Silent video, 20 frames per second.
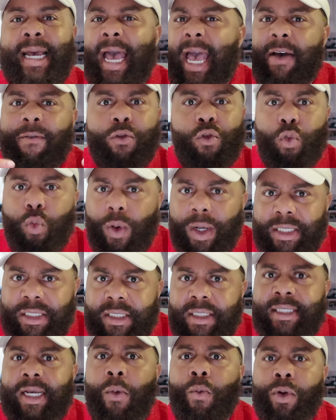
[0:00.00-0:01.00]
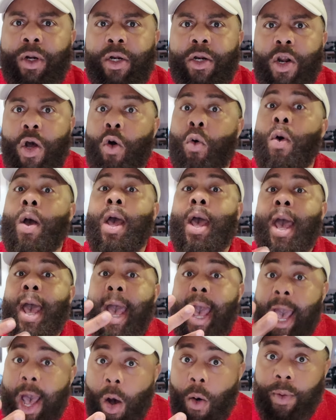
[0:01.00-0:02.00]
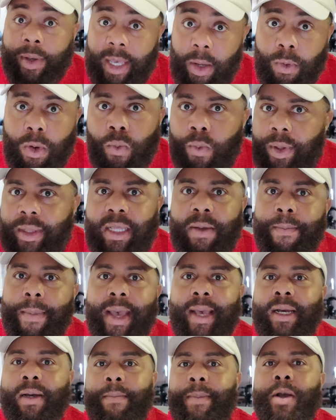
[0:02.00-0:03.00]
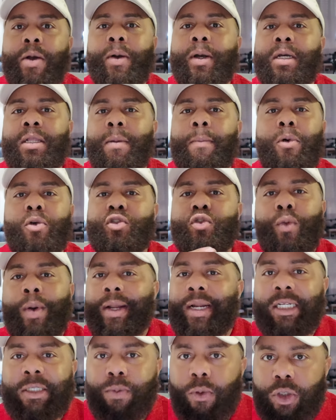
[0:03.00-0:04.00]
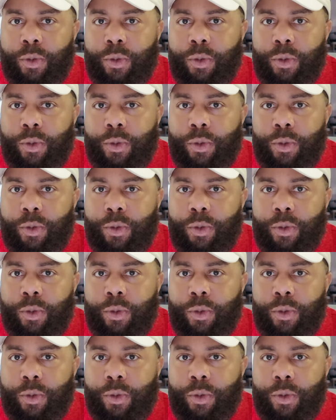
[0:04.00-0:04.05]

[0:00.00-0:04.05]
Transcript: I have questions. I want to know how can we really make America the most greatest,